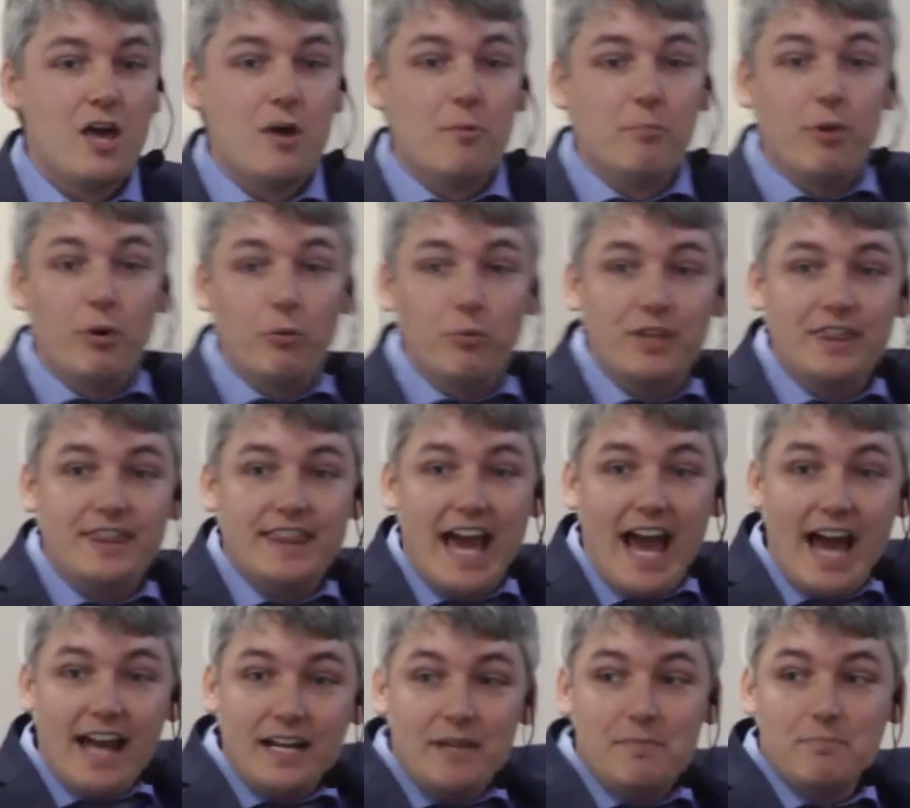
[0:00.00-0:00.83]
But with
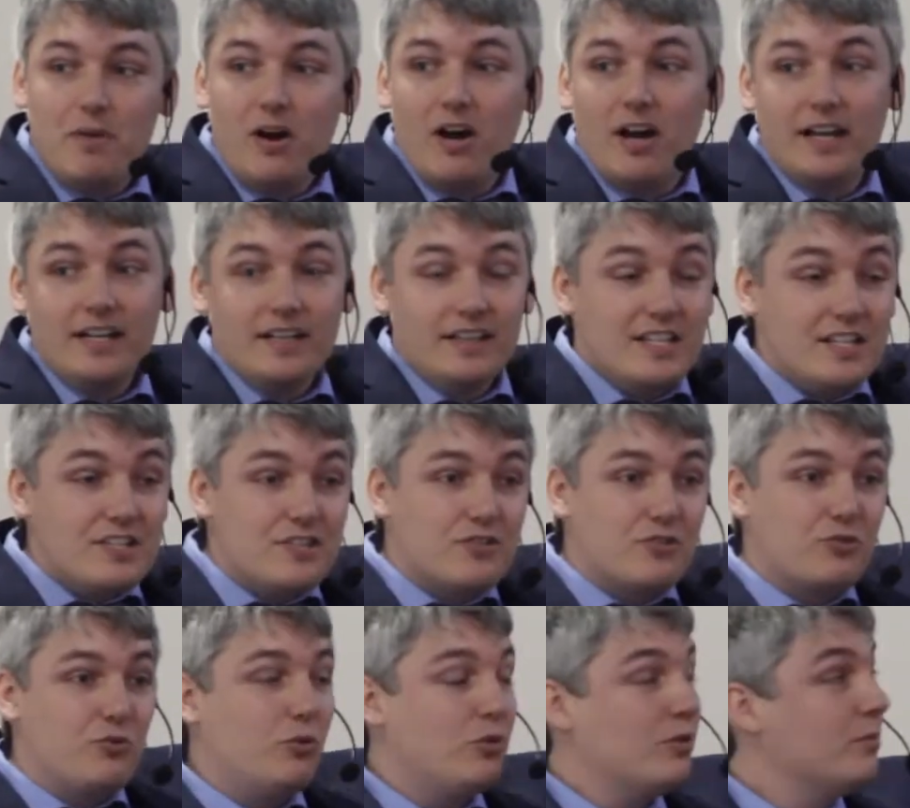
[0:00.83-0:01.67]
that in mind, this
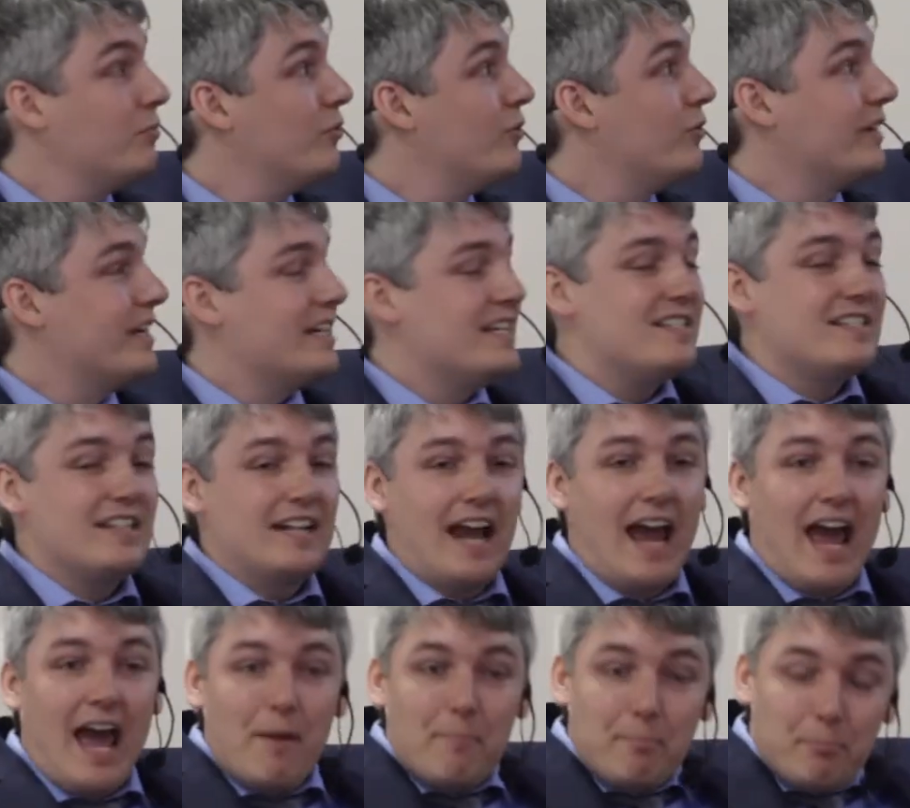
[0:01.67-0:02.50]
scoreboard is a
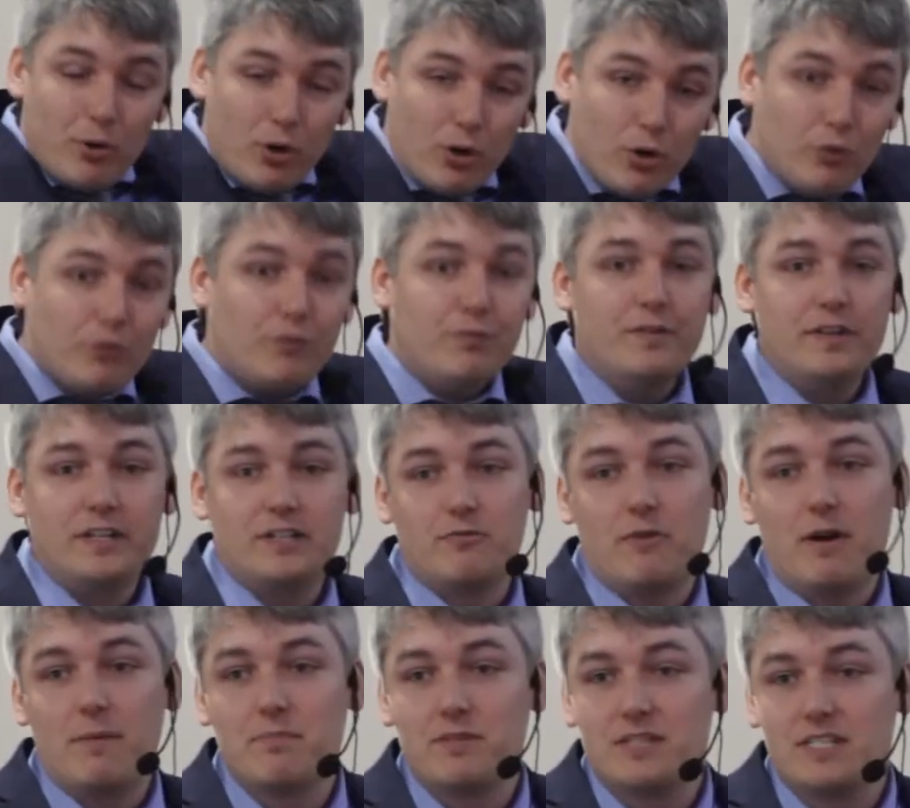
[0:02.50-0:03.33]
perfect
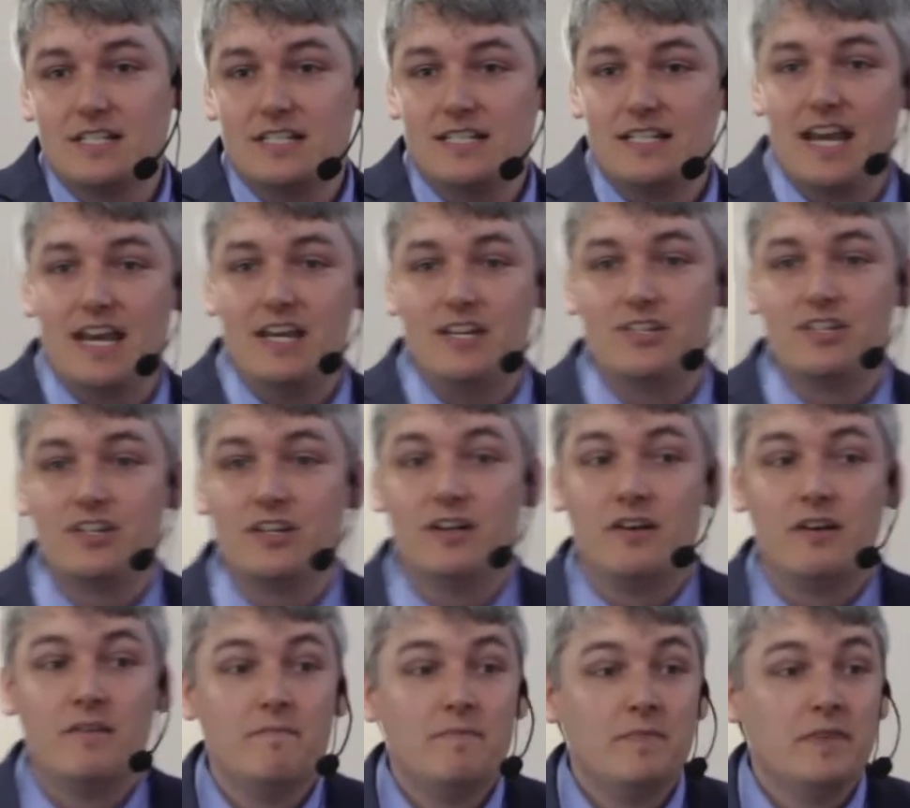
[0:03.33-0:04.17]

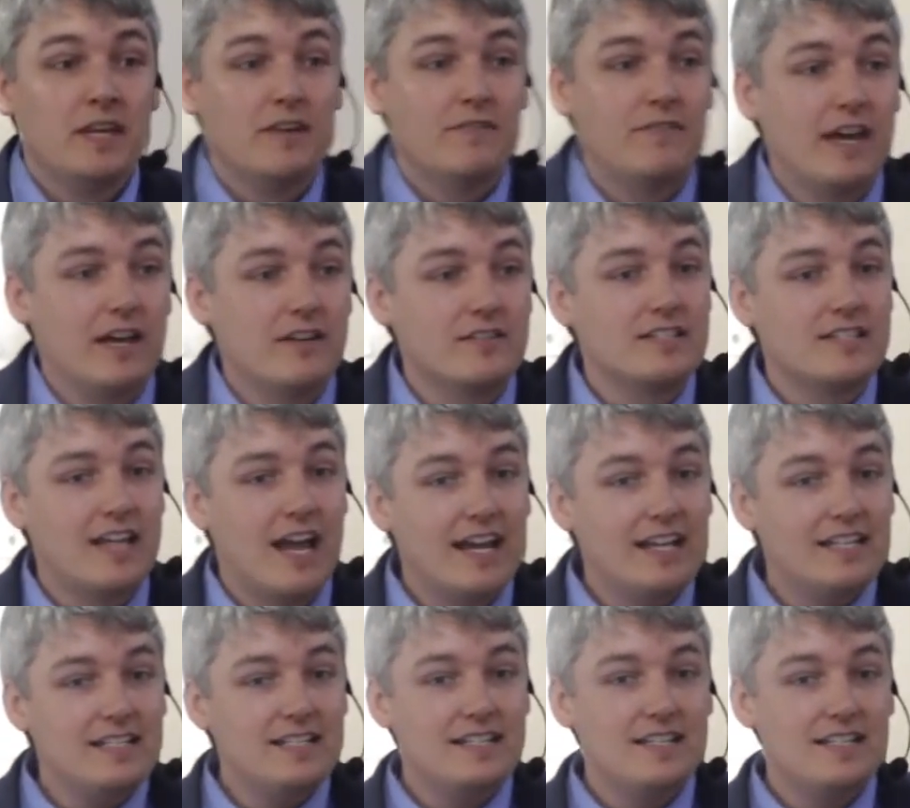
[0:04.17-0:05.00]
representation of how
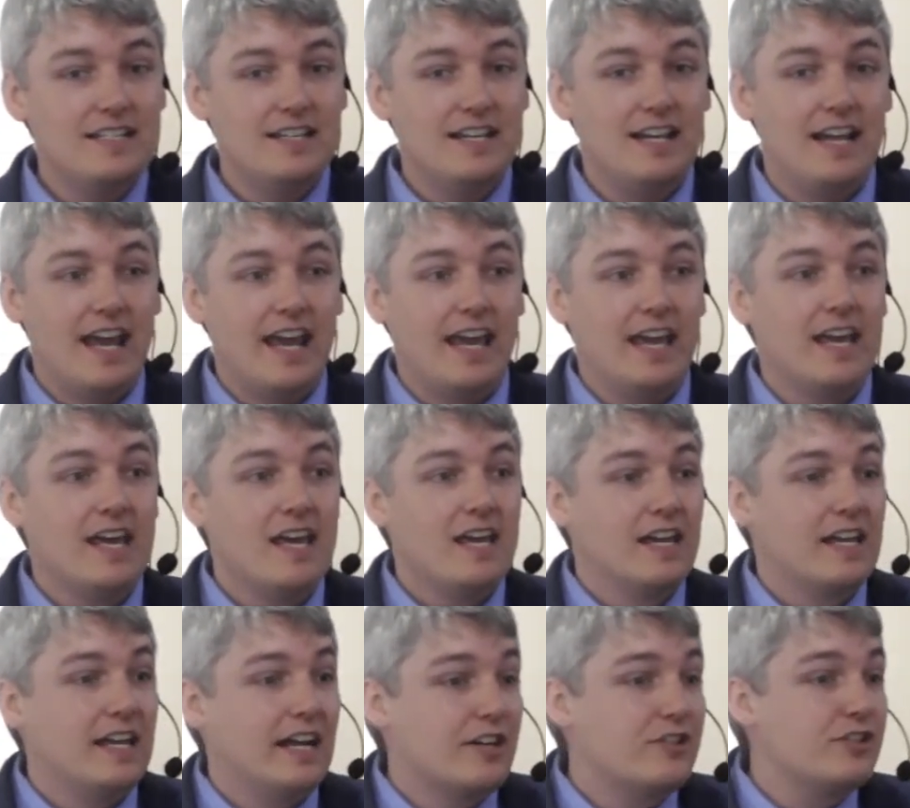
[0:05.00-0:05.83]
scientists today
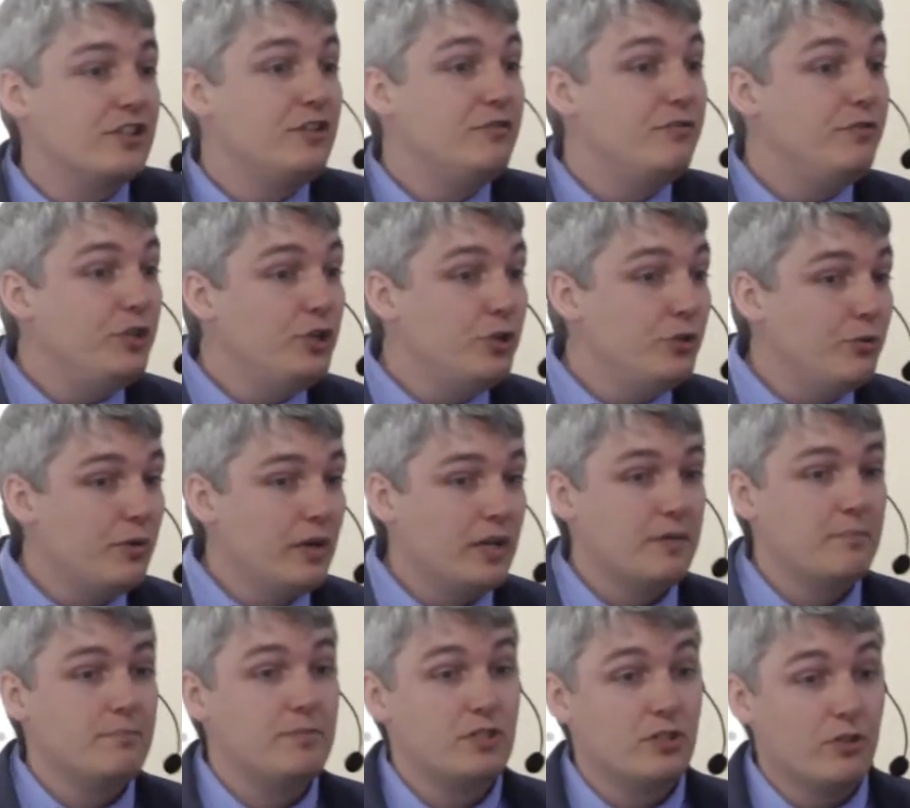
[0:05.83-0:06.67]
can actually view
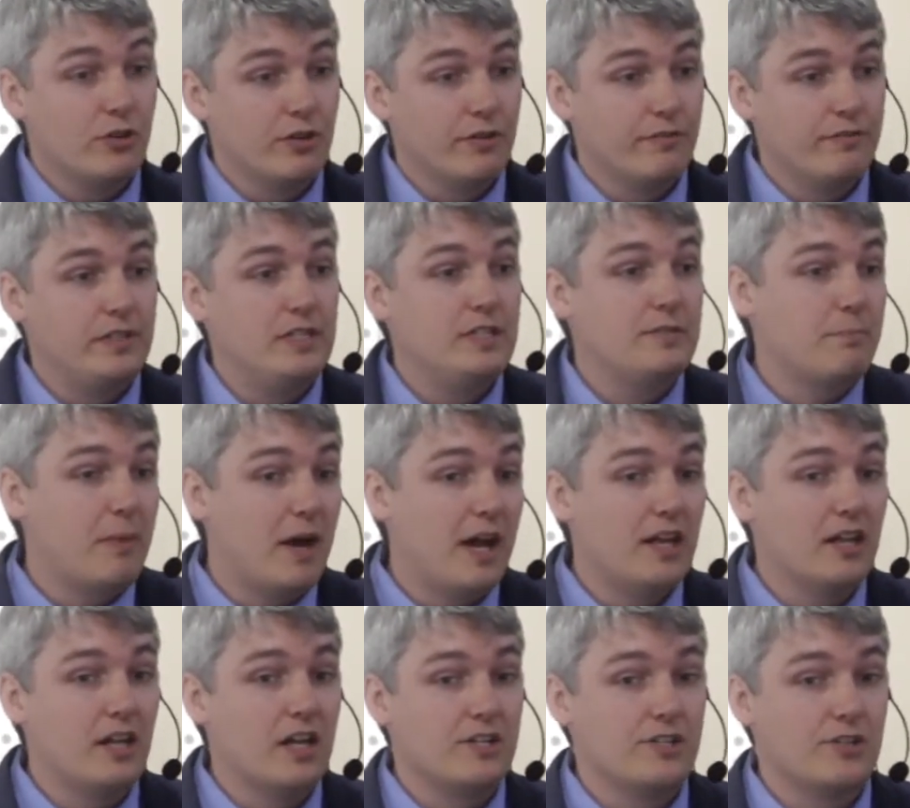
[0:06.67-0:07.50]
and observe these
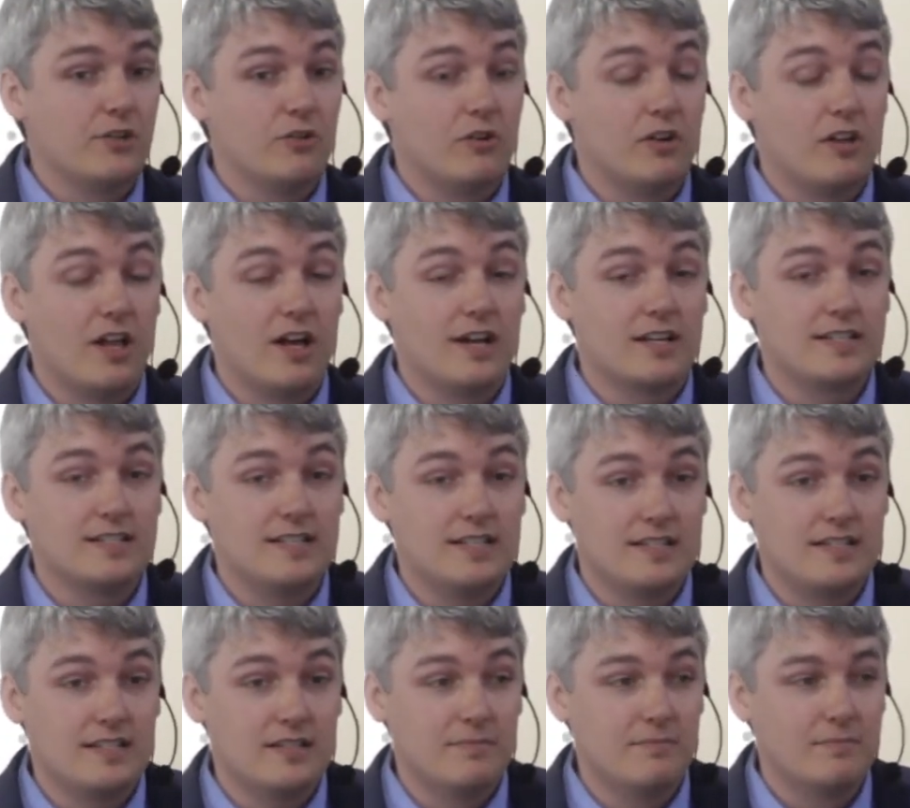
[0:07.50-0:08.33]
biological clock
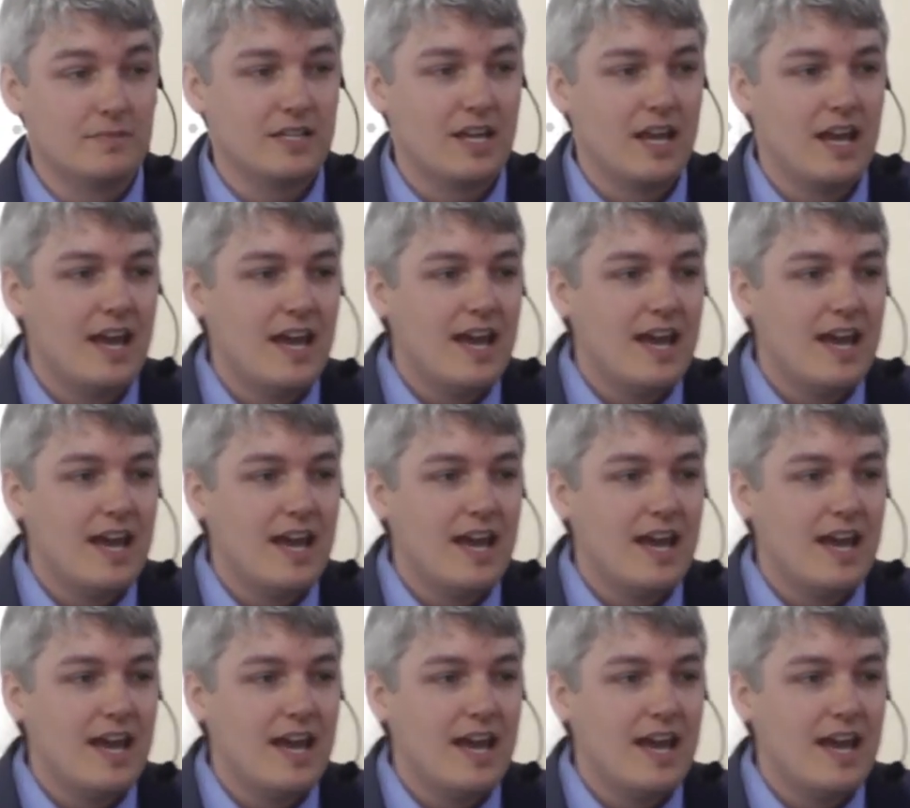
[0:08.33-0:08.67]
systems.